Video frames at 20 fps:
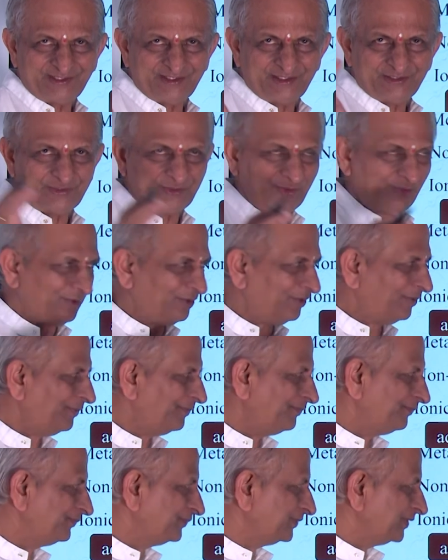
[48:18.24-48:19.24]

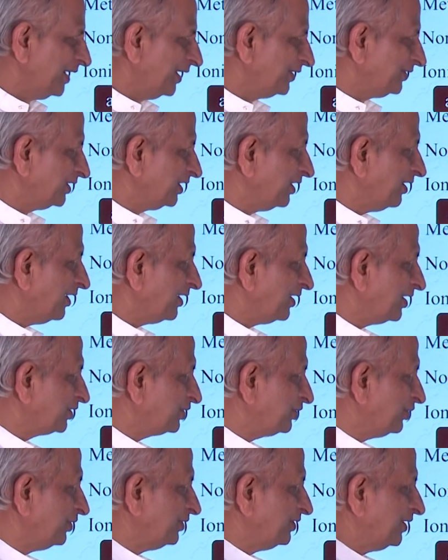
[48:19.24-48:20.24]
So I think you
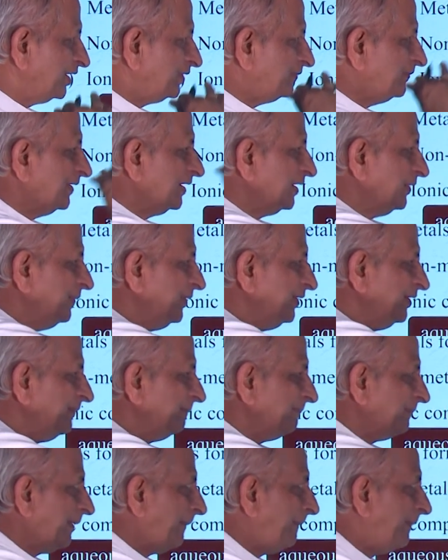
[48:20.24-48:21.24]
understood. Just for
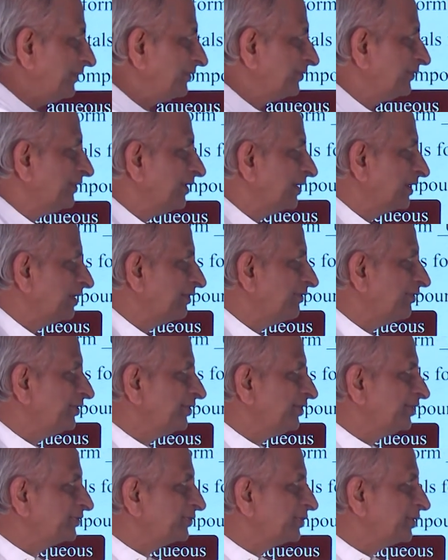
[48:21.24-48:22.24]
revision purpose, we are given
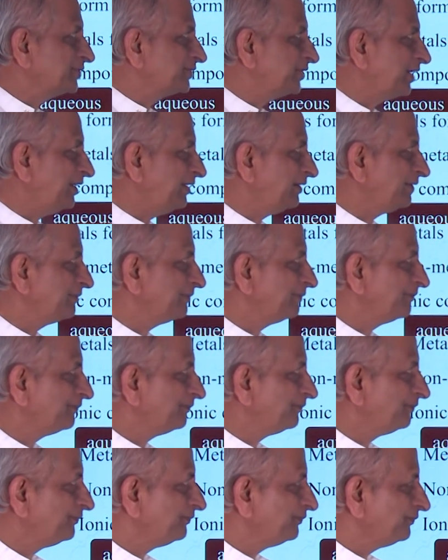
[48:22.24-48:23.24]
this question.
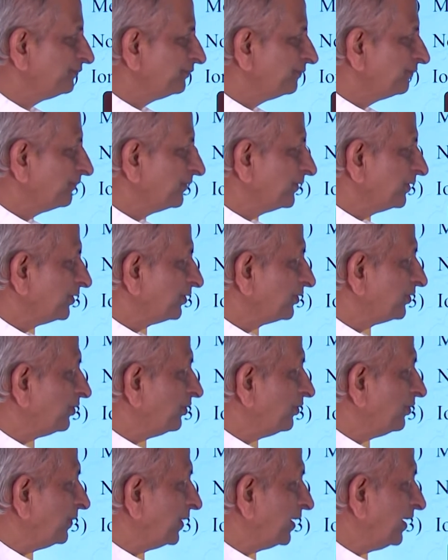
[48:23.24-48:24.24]

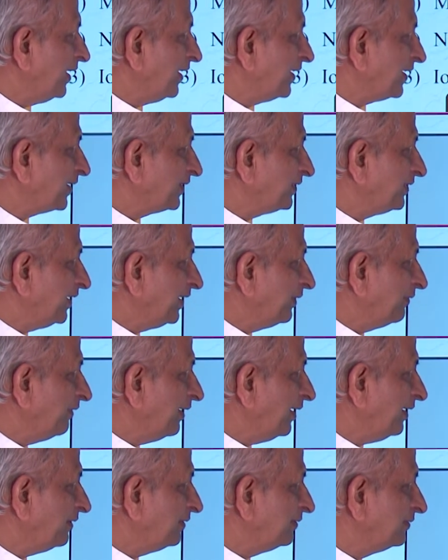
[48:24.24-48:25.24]
So very interesting
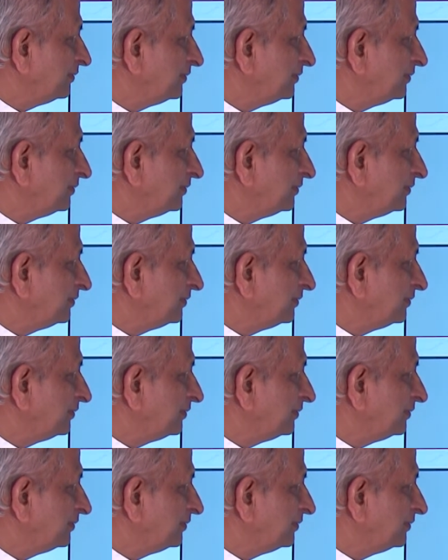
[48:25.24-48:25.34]
one.